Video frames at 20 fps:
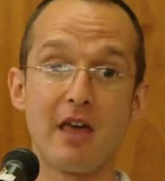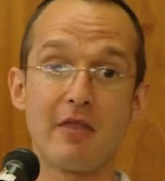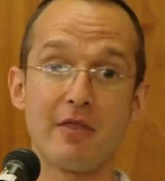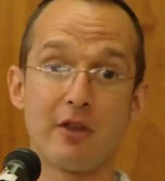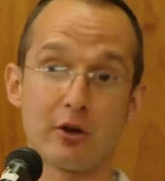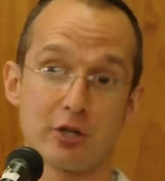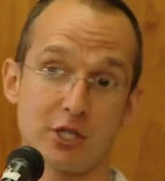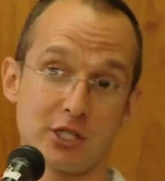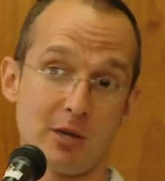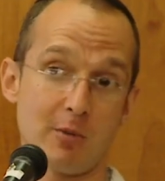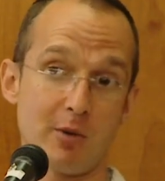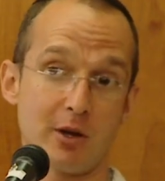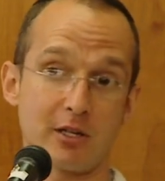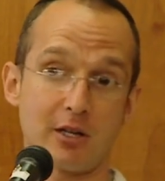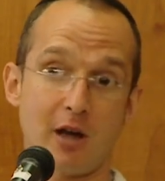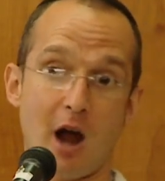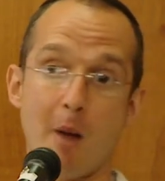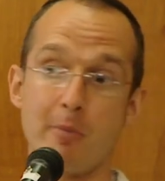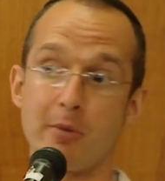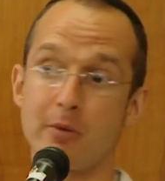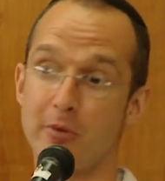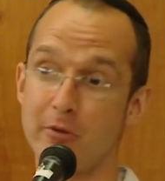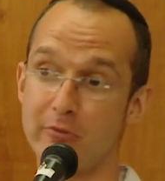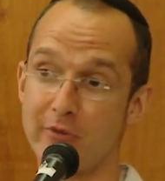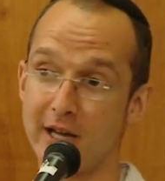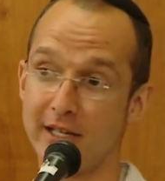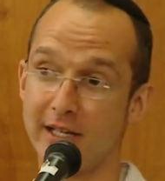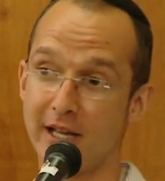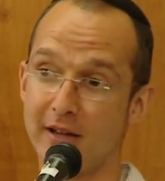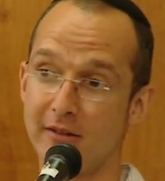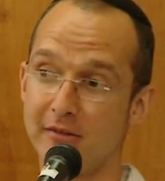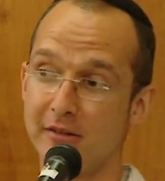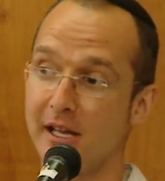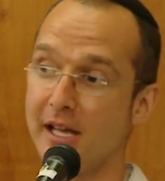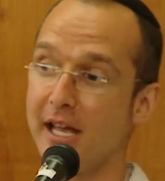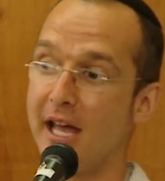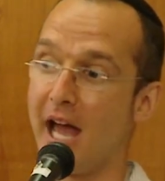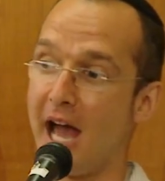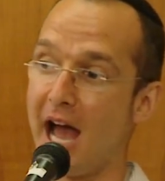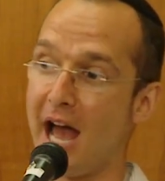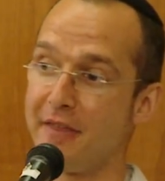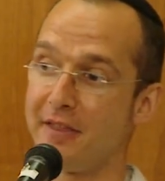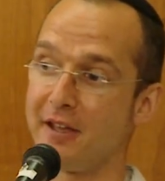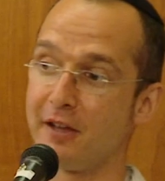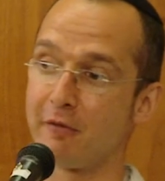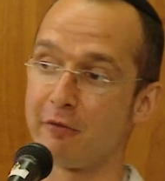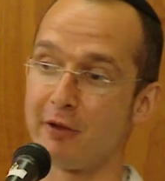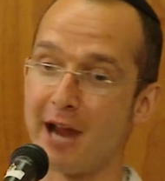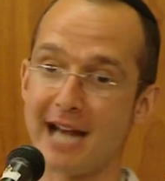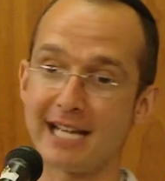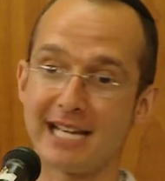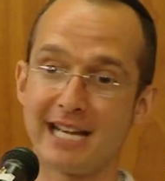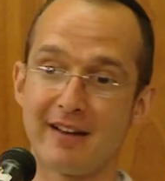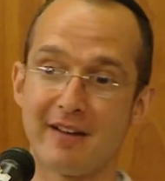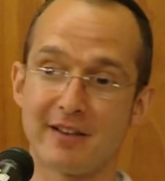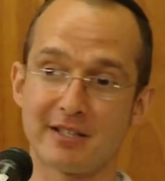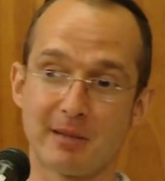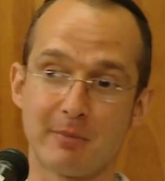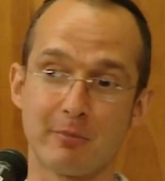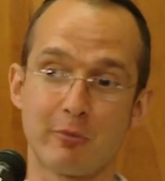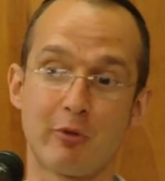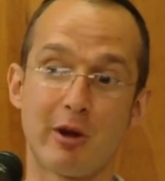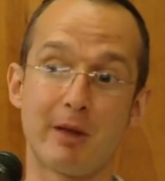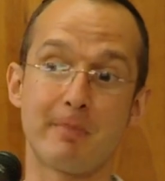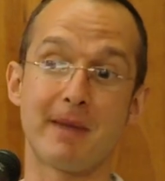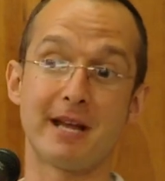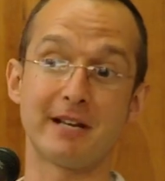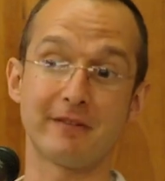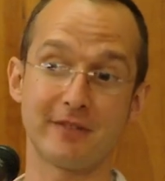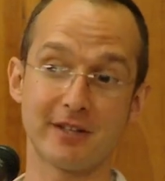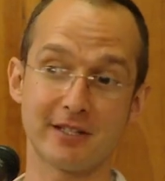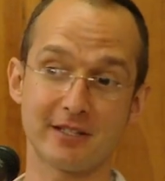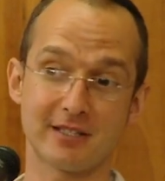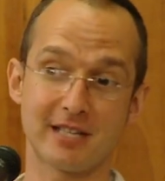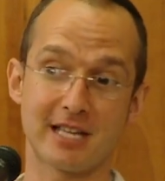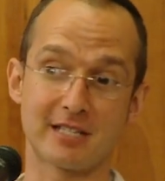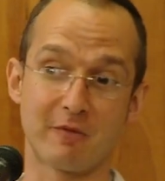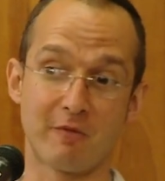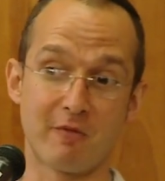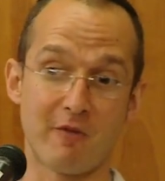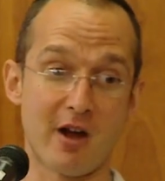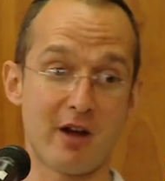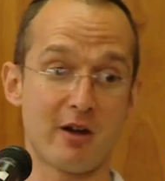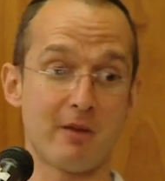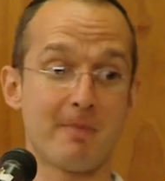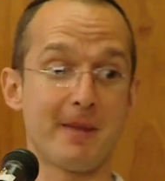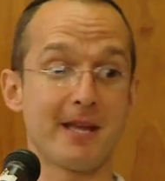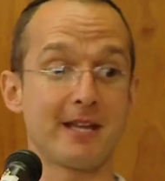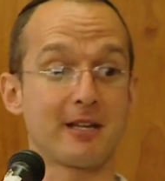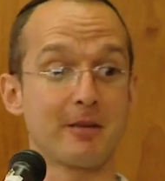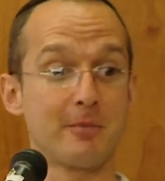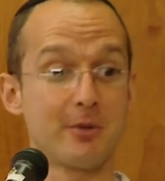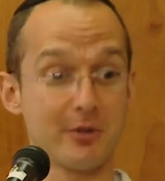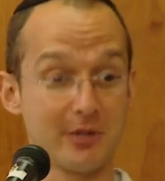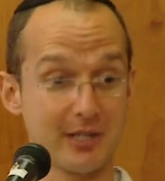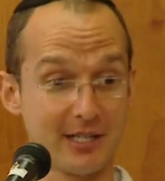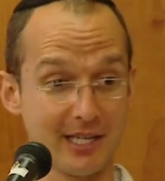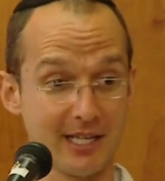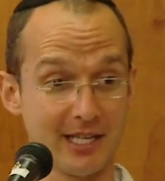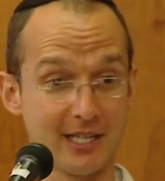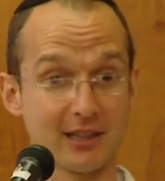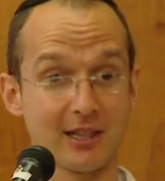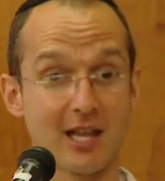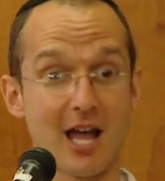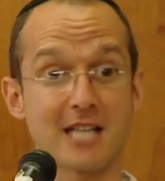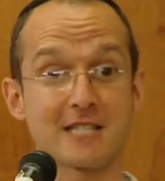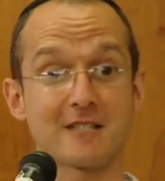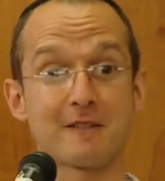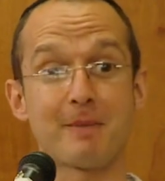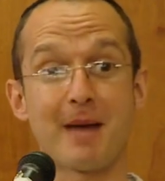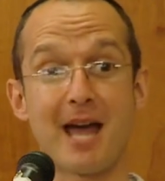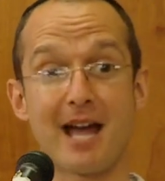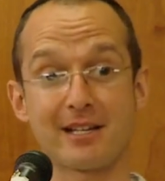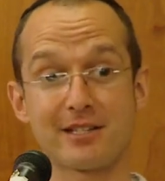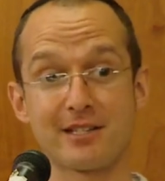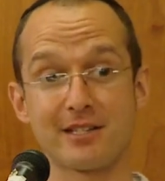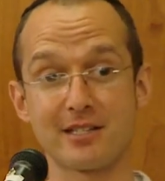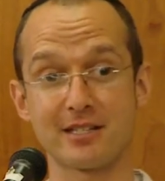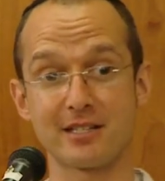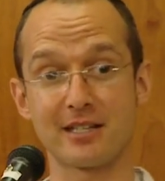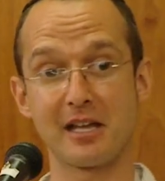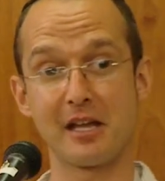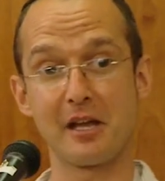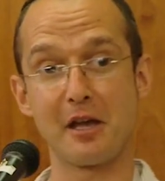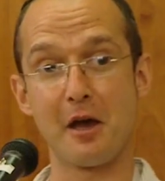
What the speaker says: they're somewhat comparable right now. I think React Native has some great benefits, has a very big community, lots of packages.